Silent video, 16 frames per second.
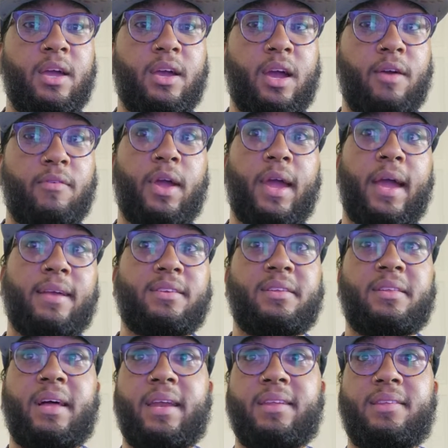Cover A has a
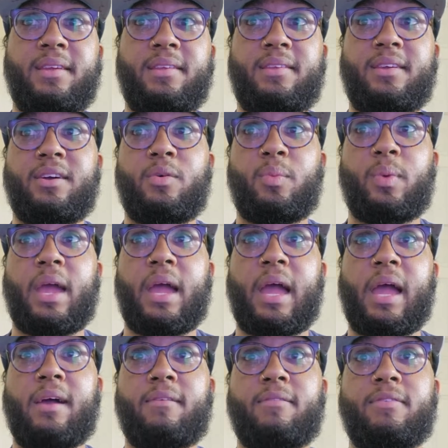lot of detail. We
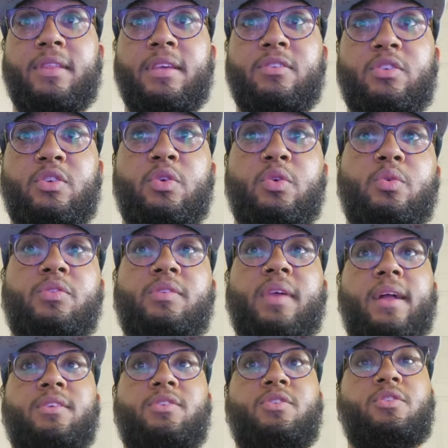have these two
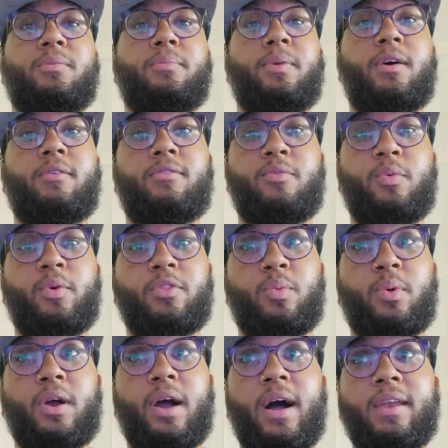statues above with
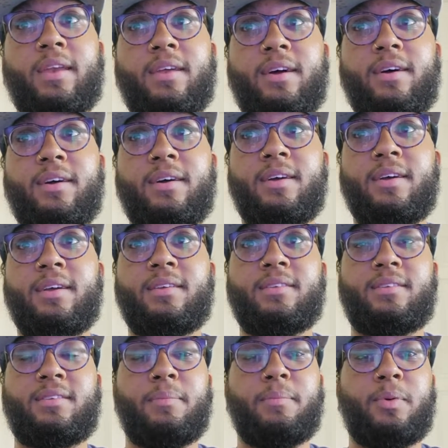Wakanda
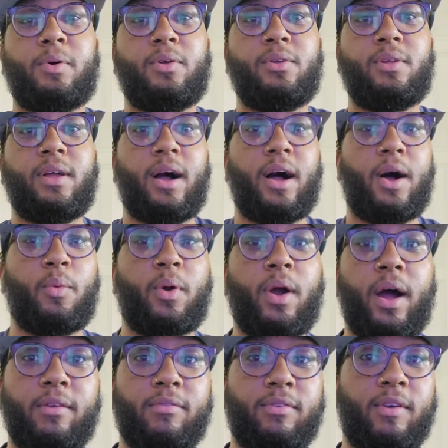symbol, uh,
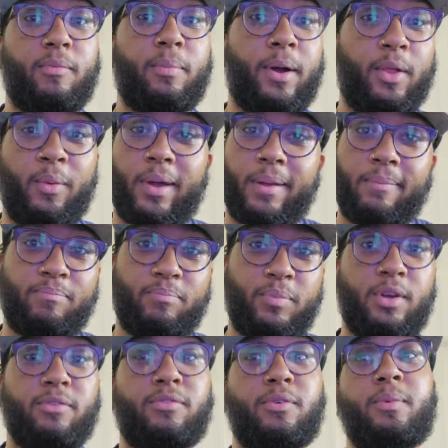Wakanda Forever, by the way.
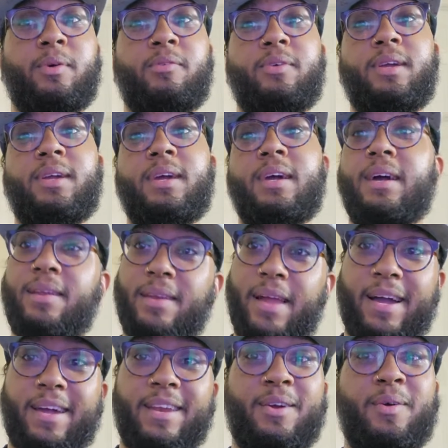Beautiful movie.
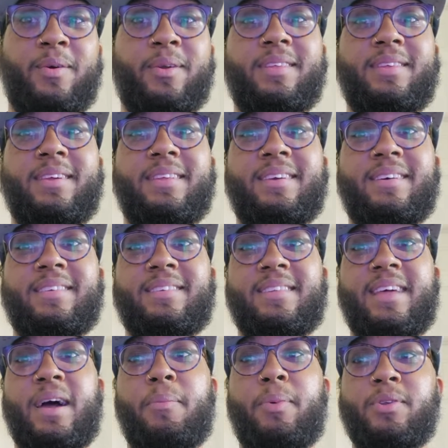Not going to go into details on
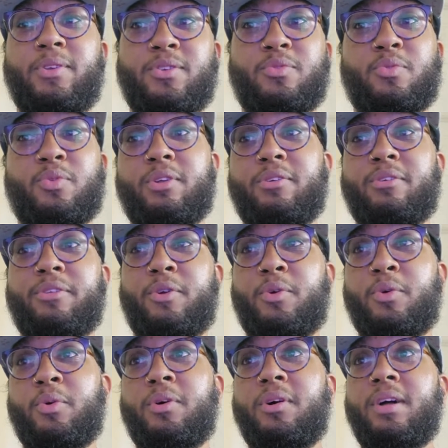that, but just really, really
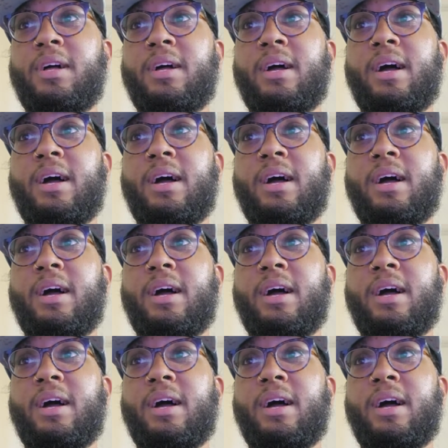cool.